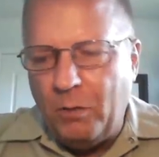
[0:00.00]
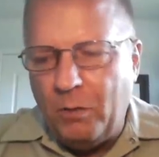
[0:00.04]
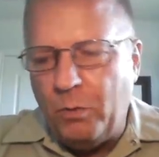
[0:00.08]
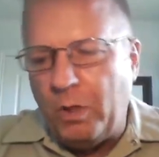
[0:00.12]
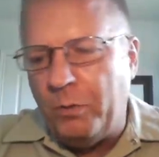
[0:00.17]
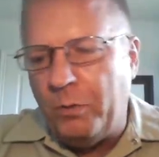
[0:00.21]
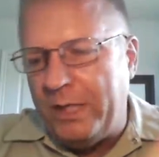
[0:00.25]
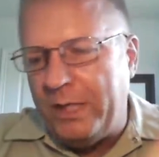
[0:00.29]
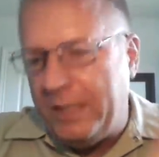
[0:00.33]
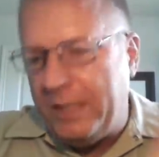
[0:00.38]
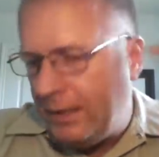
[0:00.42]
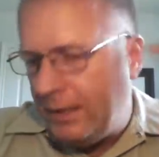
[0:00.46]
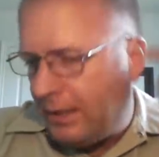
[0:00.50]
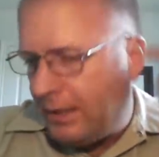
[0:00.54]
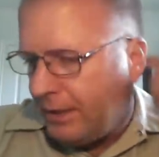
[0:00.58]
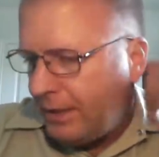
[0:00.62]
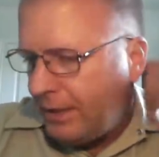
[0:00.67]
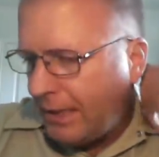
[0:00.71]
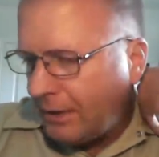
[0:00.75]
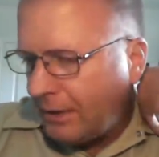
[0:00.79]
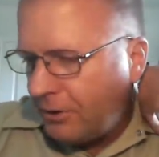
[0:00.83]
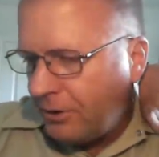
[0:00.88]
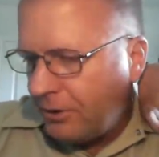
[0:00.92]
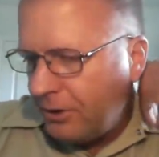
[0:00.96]
Uh, when we did
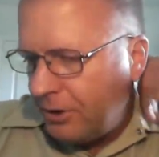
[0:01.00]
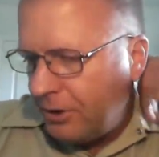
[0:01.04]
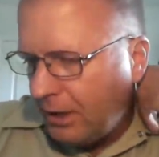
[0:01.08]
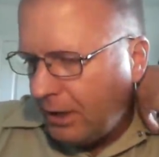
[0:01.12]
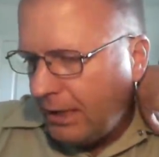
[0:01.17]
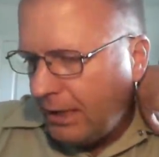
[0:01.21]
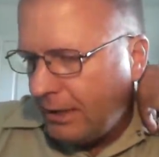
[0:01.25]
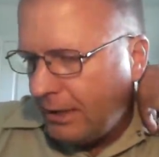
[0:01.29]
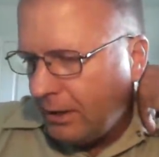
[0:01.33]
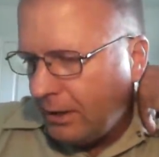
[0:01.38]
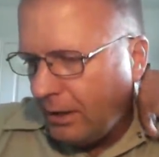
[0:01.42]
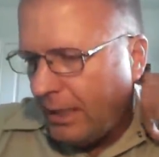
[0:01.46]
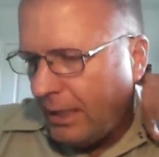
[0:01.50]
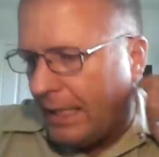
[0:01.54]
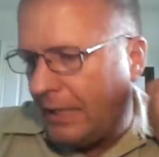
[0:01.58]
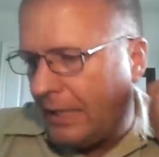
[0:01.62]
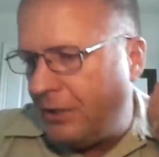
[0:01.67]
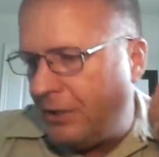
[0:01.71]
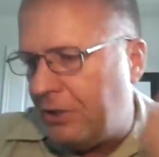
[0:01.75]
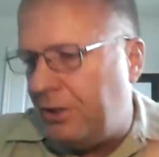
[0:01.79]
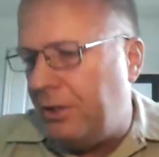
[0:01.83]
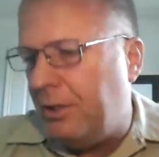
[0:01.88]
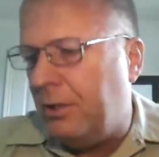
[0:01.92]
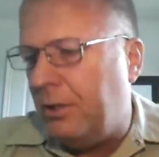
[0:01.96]
this exercise
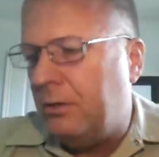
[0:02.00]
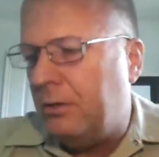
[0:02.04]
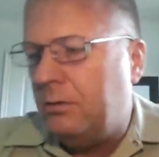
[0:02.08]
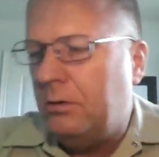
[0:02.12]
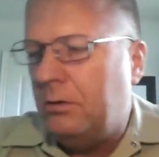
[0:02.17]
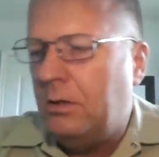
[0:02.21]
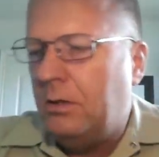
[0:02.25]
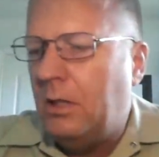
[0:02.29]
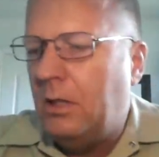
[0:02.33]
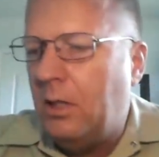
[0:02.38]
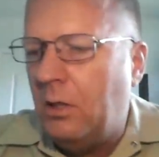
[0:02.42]
last year,